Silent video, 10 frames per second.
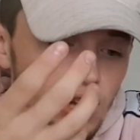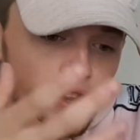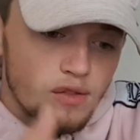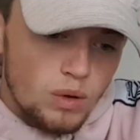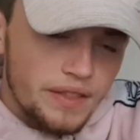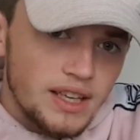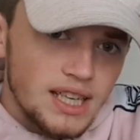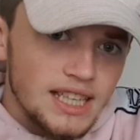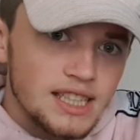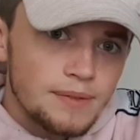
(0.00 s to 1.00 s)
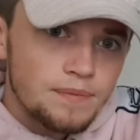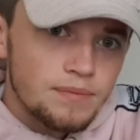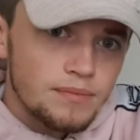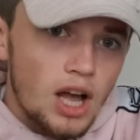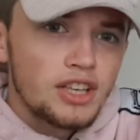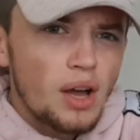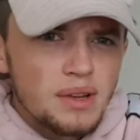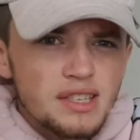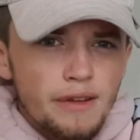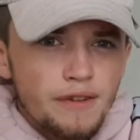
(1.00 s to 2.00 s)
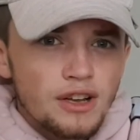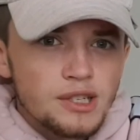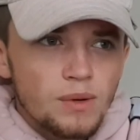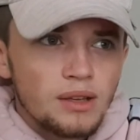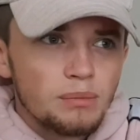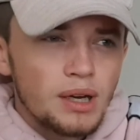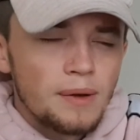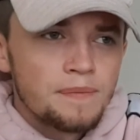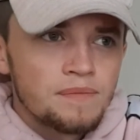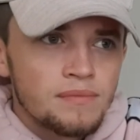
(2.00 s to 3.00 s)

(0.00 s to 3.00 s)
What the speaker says: they've won the league. I know it's their first one, but